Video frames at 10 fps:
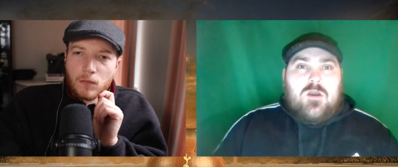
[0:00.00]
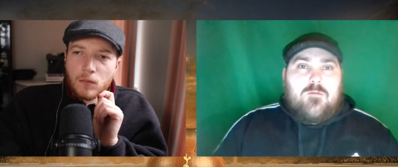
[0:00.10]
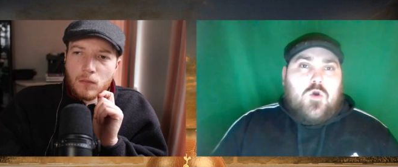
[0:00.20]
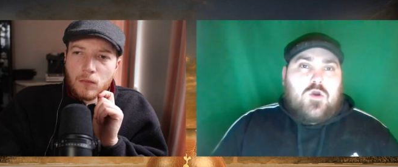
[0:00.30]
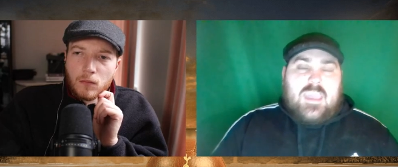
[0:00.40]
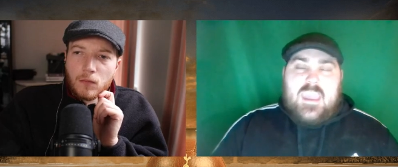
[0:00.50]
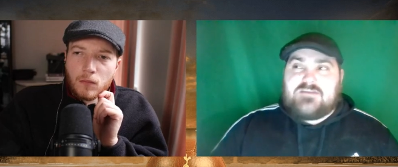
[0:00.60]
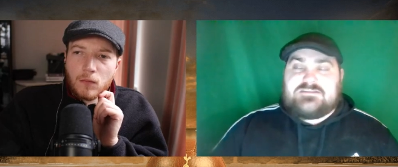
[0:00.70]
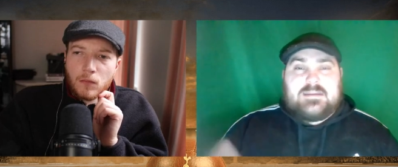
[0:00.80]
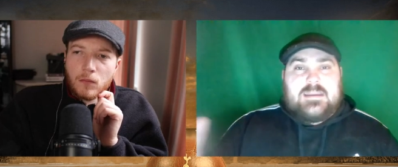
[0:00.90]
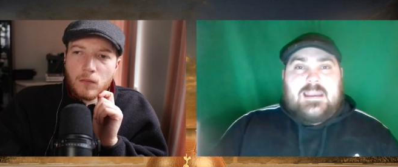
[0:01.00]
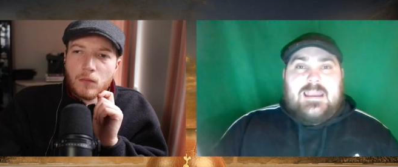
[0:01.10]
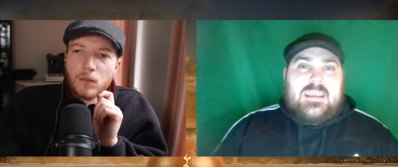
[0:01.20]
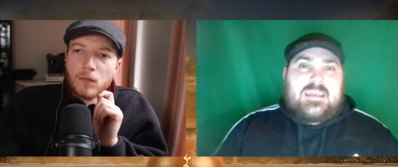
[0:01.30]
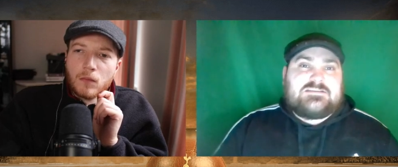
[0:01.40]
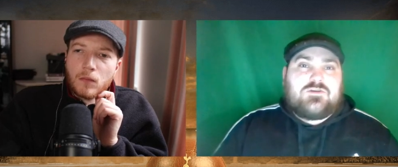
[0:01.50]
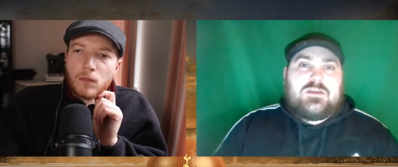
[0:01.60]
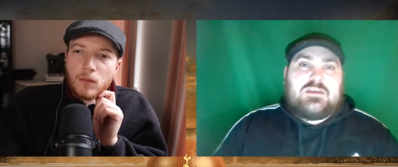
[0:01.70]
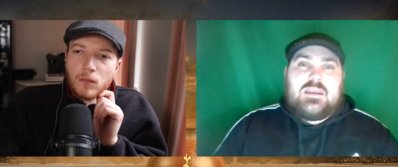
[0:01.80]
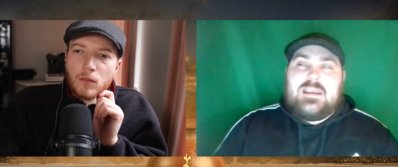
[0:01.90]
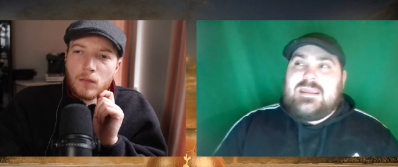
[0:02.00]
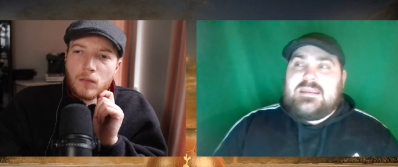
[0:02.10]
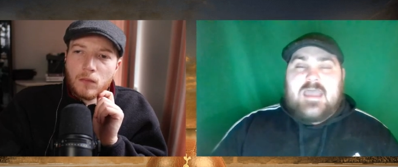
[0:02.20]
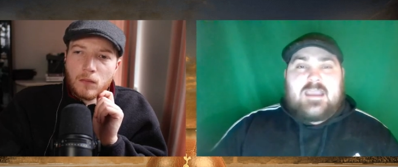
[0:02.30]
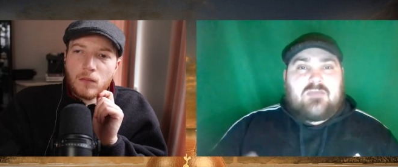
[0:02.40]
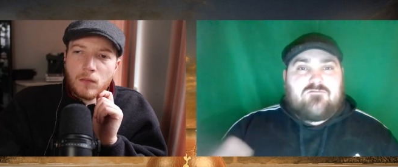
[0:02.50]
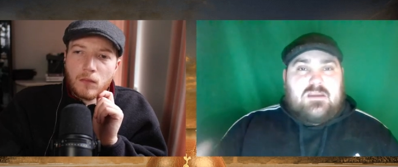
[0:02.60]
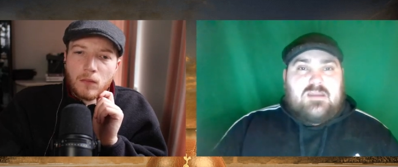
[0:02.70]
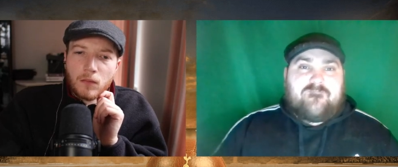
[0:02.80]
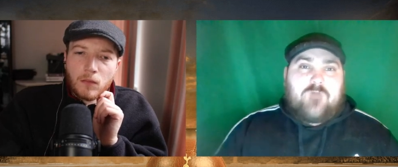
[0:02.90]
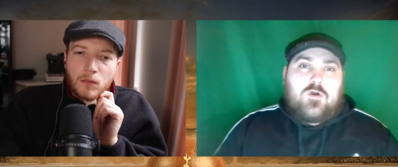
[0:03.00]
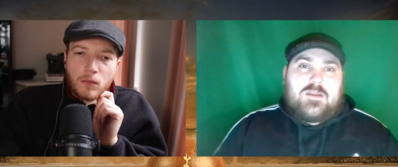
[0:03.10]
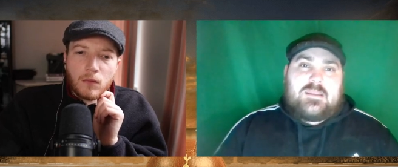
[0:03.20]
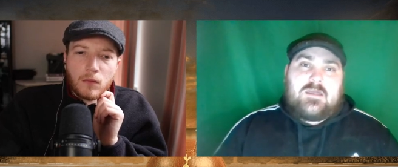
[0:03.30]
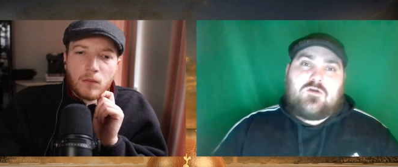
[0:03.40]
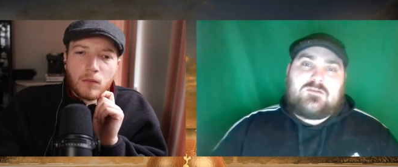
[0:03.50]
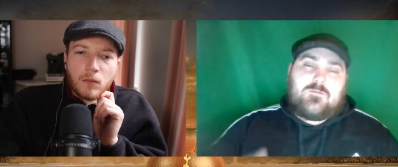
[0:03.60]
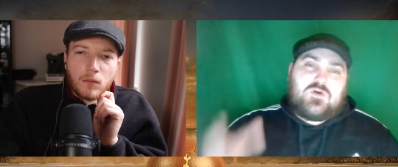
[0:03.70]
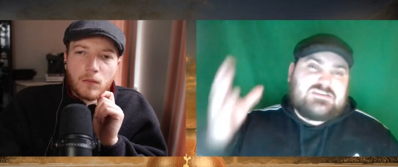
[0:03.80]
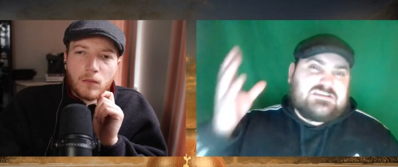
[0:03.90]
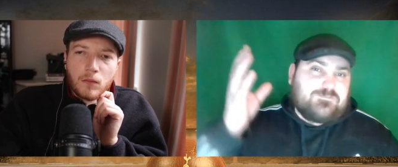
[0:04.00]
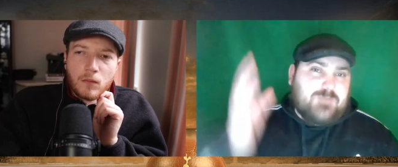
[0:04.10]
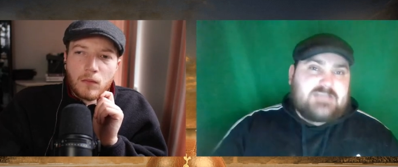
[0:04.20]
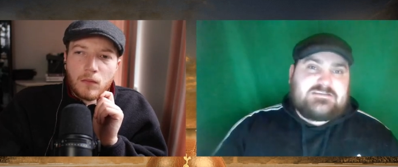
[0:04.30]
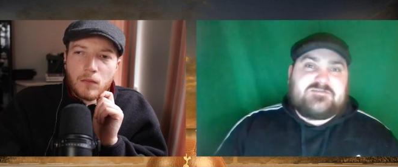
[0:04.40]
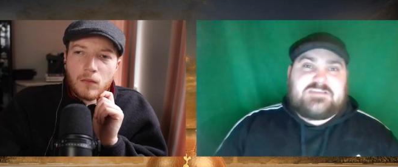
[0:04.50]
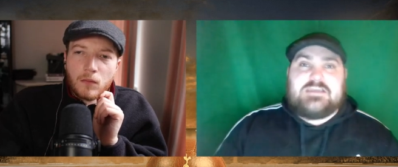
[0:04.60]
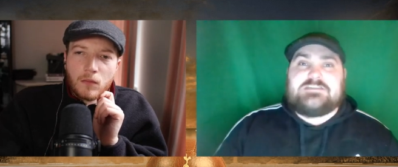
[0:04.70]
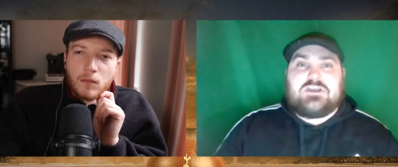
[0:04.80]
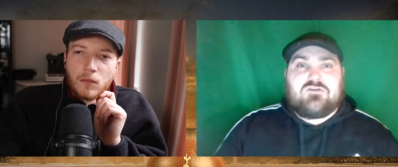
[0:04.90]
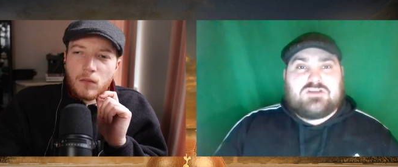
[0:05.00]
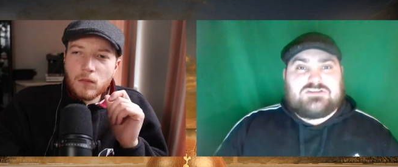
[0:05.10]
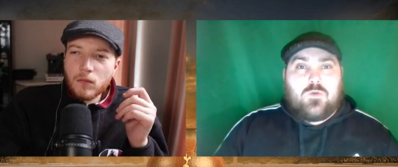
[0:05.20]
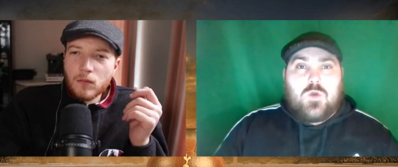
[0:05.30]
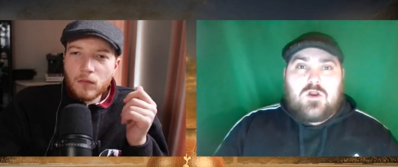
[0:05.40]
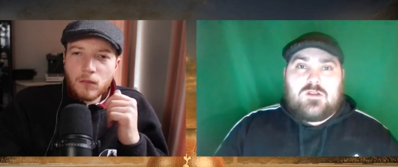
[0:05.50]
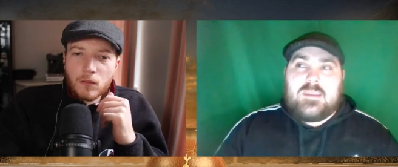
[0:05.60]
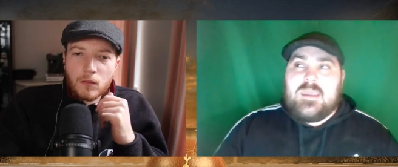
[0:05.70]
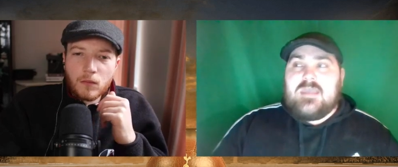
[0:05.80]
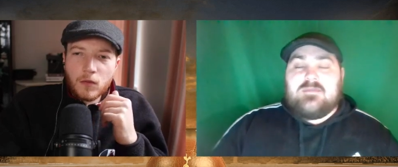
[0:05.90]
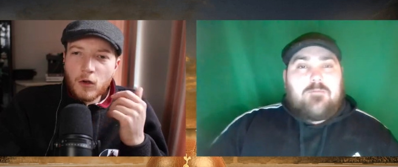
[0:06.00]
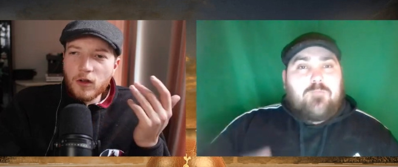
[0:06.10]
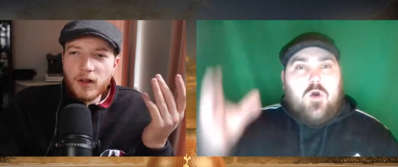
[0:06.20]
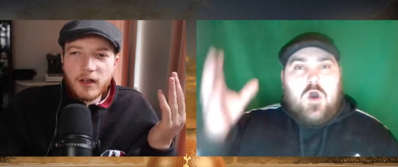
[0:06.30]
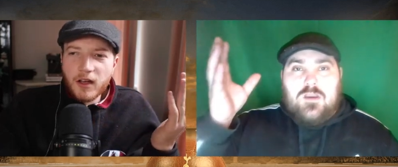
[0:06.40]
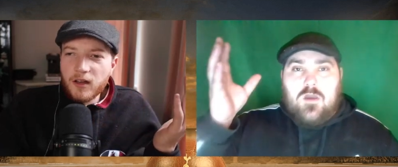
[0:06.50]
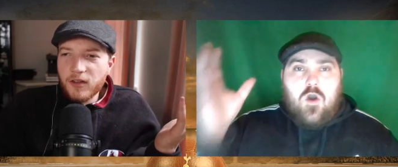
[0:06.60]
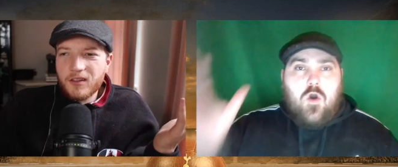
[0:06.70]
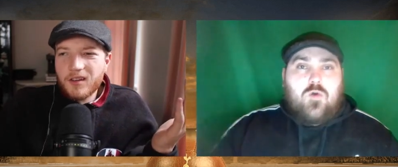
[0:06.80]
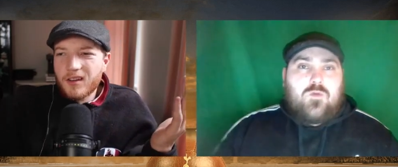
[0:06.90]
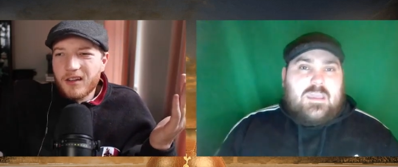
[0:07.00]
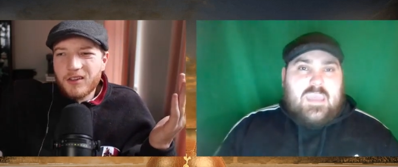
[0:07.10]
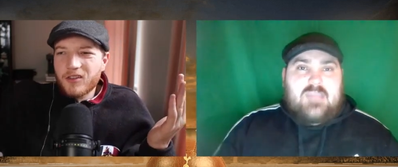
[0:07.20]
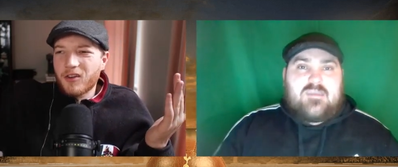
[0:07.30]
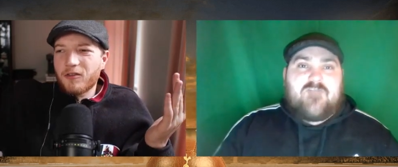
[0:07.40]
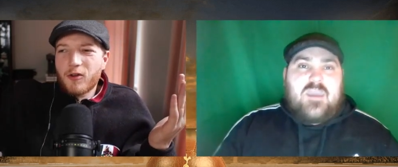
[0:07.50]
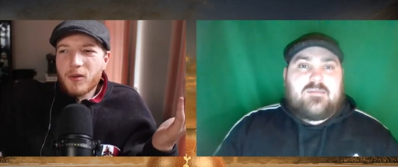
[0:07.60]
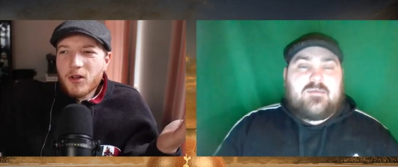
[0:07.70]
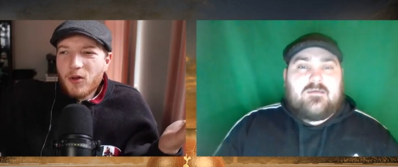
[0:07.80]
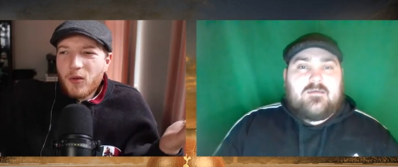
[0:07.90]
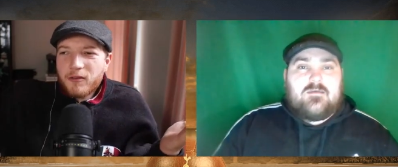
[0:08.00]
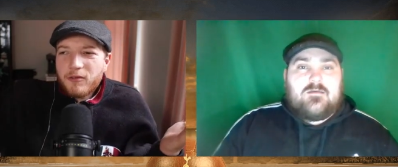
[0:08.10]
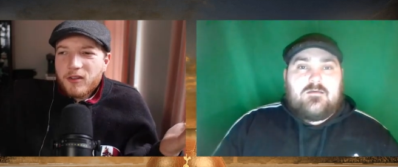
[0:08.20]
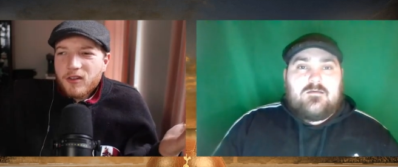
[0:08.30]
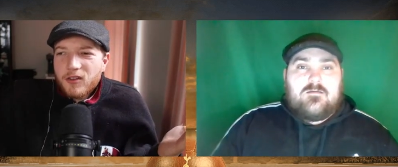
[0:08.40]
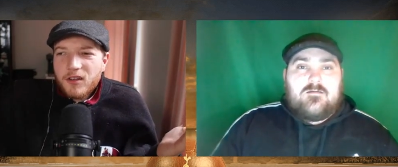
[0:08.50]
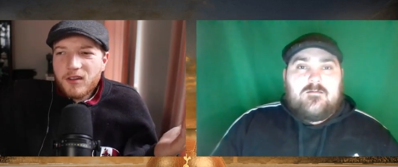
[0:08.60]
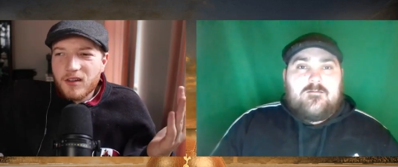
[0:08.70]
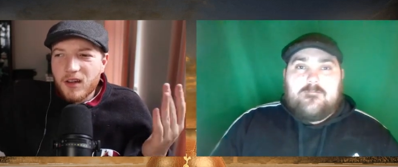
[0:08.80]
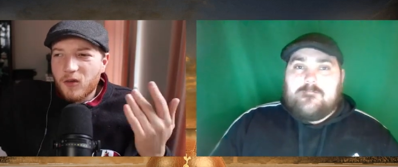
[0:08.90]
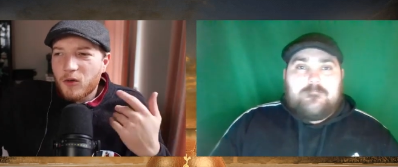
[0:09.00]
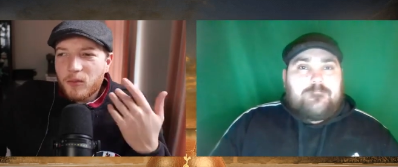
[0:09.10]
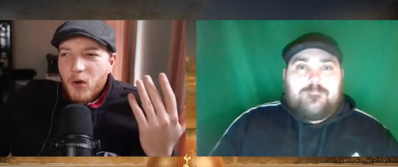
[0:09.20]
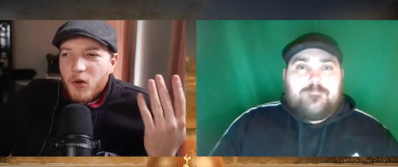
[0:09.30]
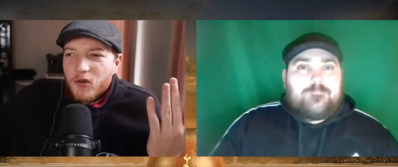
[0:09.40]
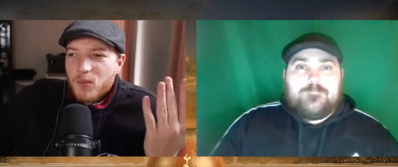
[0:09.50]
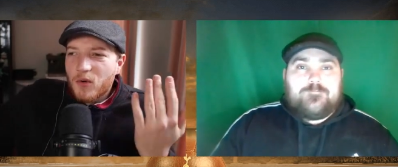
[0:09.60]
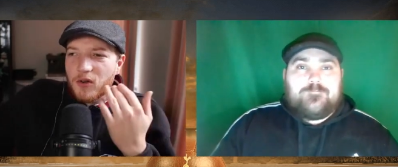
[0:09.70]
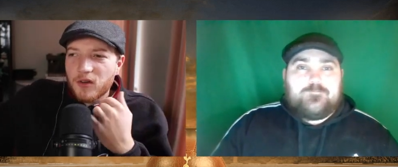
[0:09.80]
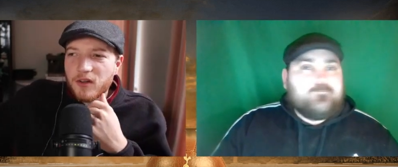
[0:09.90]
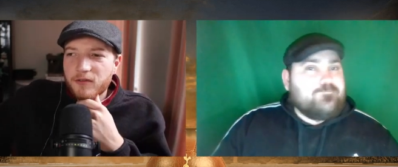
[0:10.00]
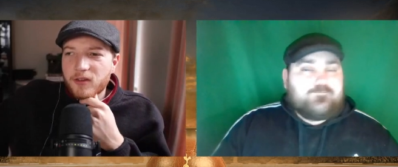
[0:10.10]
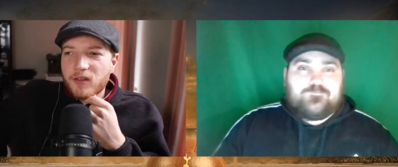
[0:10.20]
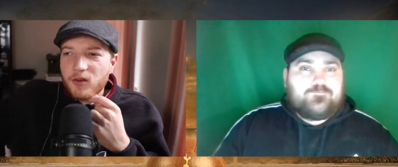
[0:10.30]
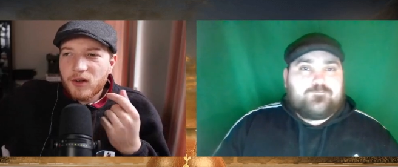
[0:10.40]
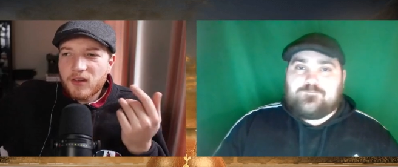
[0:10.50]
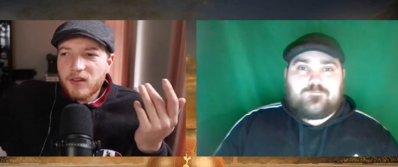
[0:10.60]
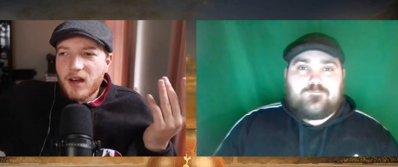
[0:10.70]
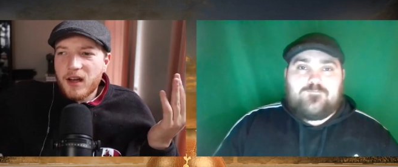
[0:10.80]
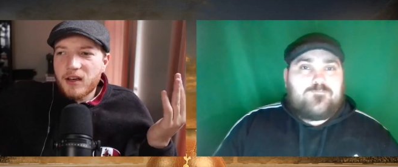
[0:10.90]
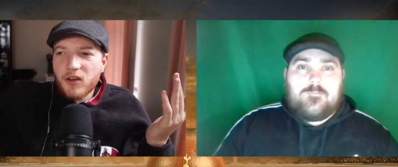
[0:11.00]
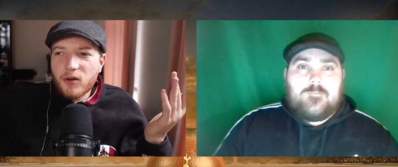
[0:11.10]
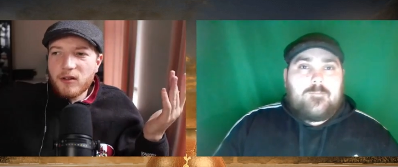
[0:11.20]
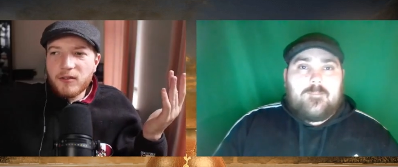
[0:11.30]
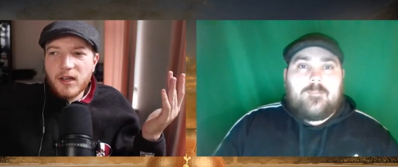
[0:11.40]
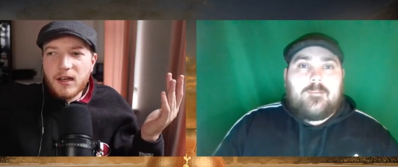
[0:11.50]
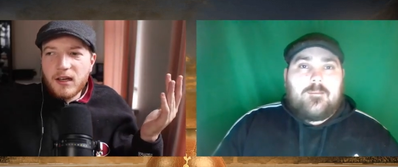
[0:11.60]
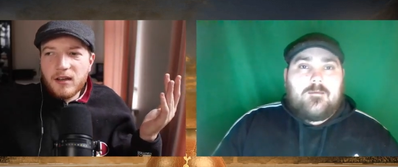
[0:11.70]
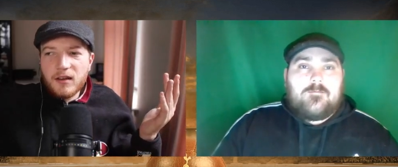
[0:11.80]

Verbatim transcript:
Speaker 1: It more caters to the elite. It's only the elite that can really afford it. They go to the most expensive cities across the world.
Speaker 2: They or like I even said, like there's no Formula One facilities that or motorsport uh, facilities that I know of in any